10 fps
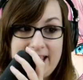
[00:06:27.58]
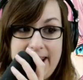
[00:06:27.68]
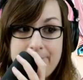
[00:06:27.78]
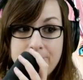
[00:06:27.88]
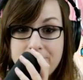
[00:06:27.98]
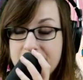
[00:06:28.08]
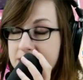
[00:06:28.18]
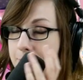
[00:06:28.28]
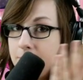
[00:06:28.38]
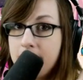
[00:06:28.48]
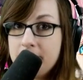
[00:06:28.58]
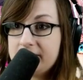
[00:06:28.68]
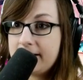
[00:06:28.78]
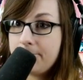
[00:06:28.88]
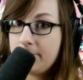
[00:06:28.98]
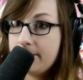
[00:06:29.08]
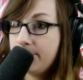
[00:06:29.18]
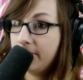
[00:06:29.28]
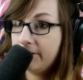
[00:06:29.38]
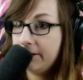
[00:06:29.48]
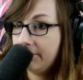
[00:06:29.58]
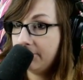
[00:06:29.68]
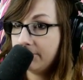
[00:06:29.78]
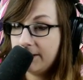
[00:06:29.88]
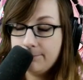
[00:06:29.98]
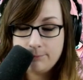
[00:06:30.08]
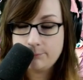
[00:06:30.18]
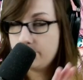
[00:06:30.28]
then everyone just applauds that one employee who went,